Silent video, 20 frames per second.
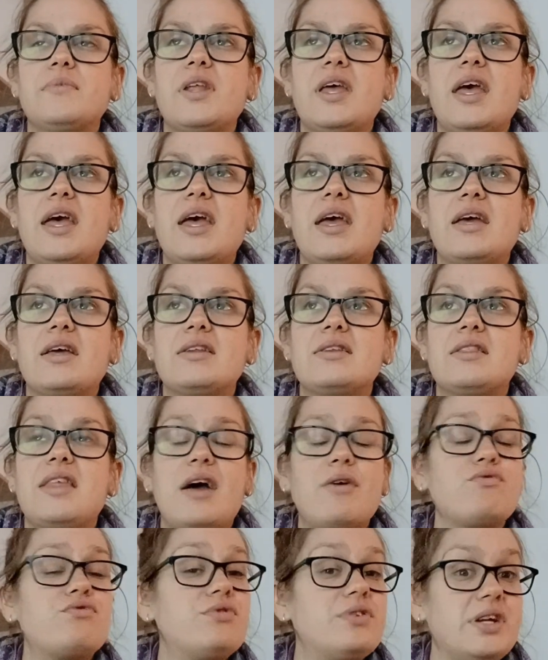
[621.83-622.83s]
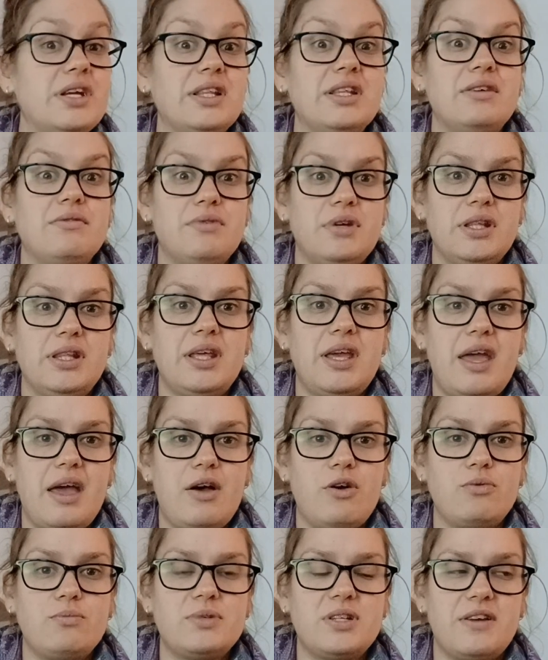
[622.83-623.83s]
And that really, really
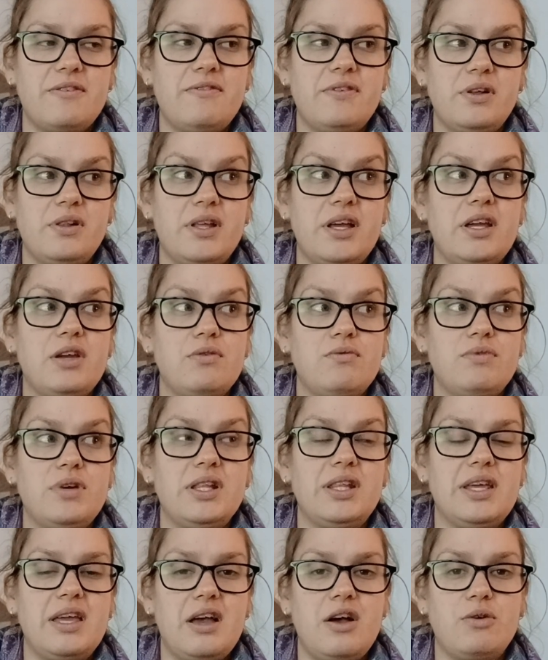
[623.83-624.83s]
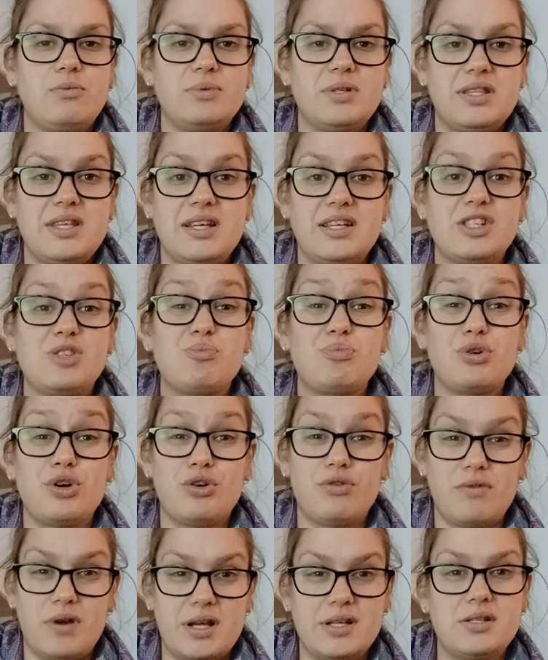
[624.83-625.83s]
helped. I feel like it really helped things
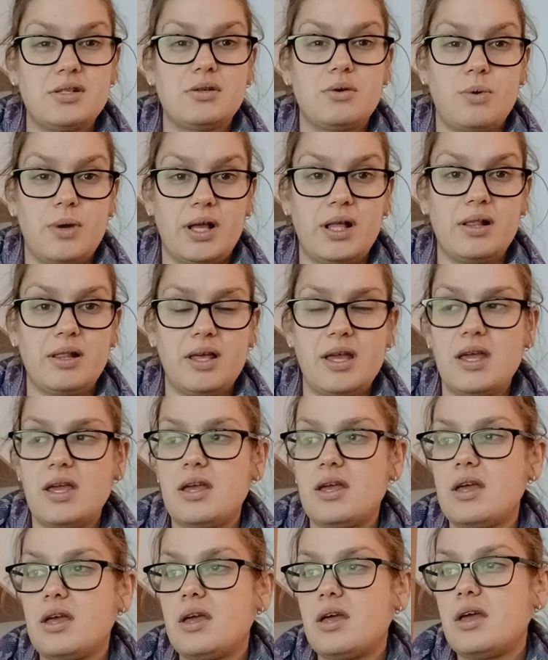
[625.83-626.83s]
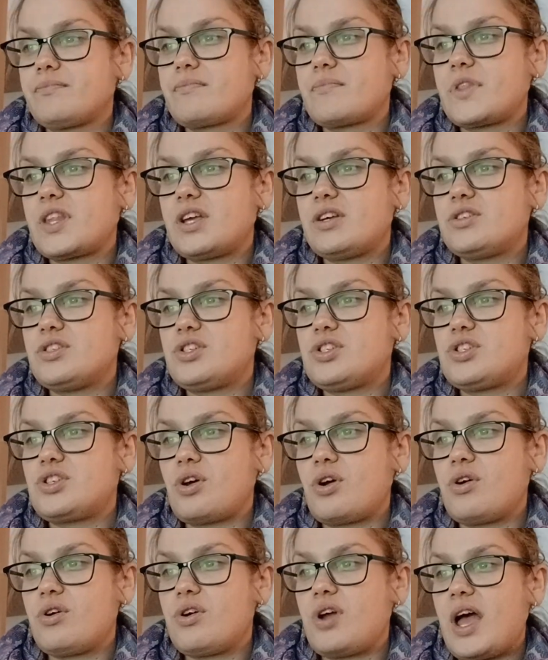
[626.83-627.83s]
progress quickly.
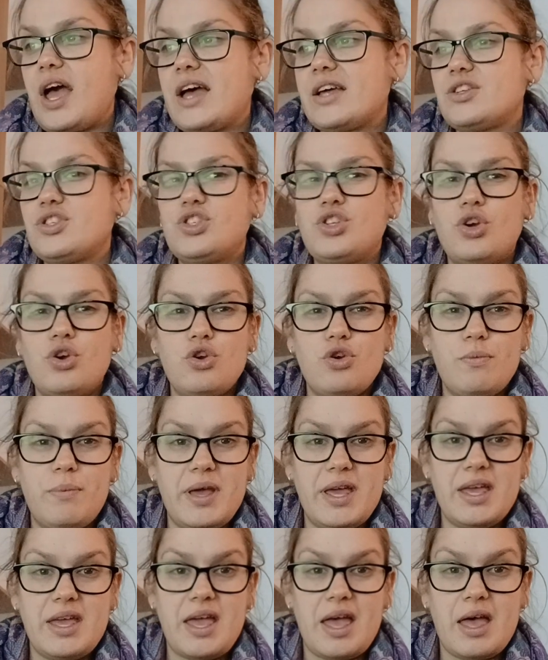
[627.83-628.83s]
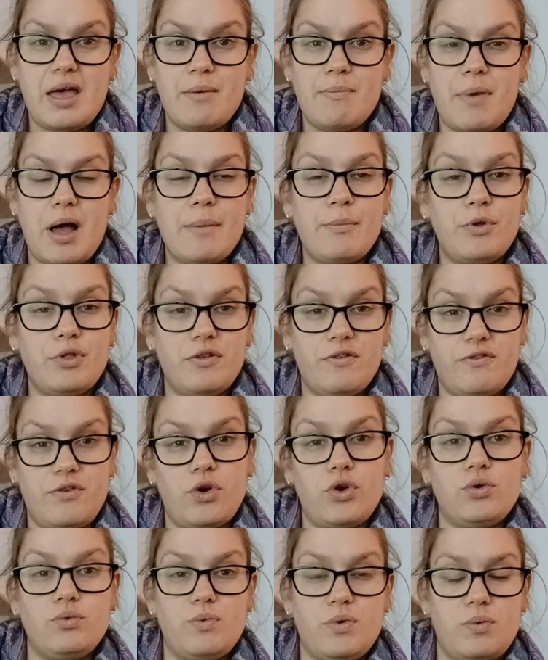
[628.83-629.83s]
So at 2 p.m., I'm on the
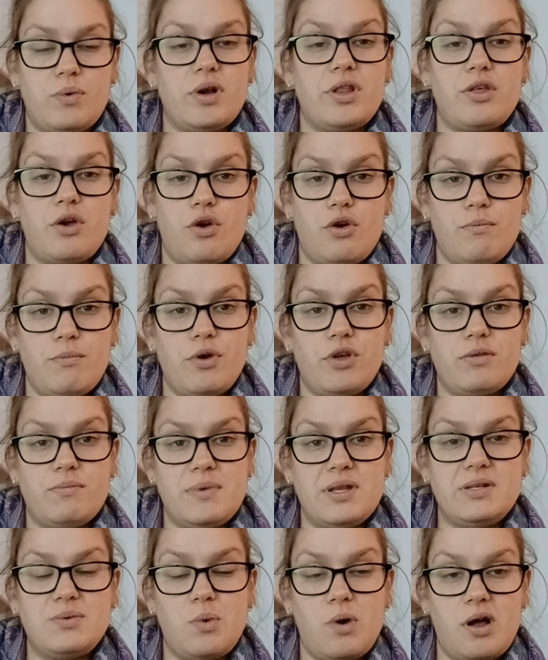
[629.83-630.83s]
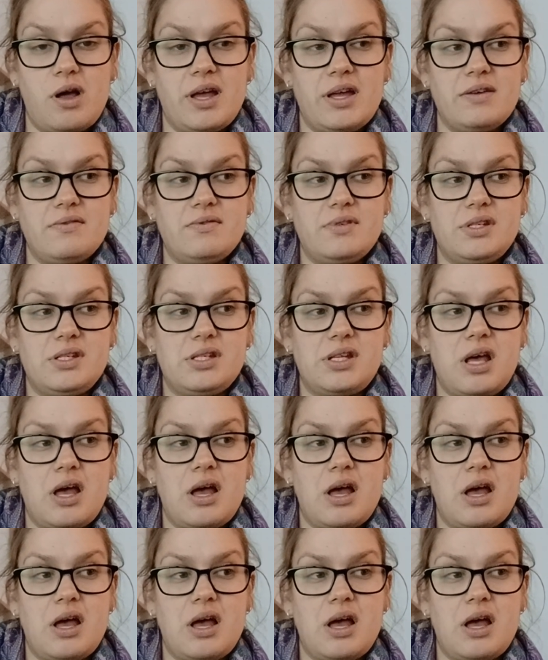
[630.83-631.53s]
phone with one of the home birth midwives,